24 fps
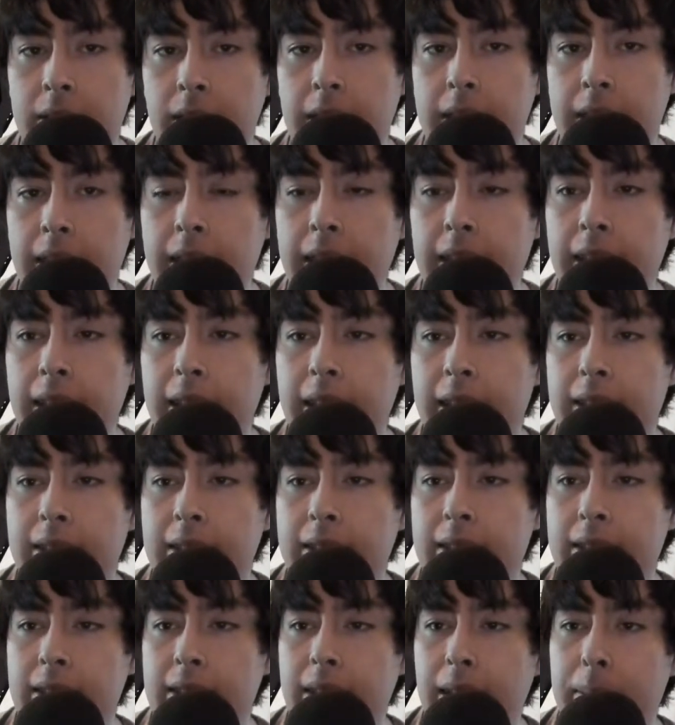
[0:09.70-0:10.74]
The thing
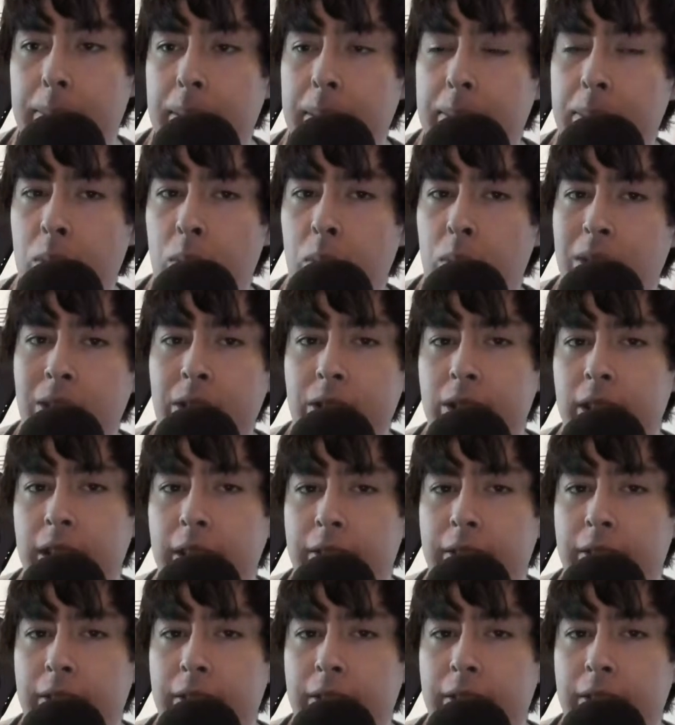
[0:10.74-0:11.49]
is, is that people wonder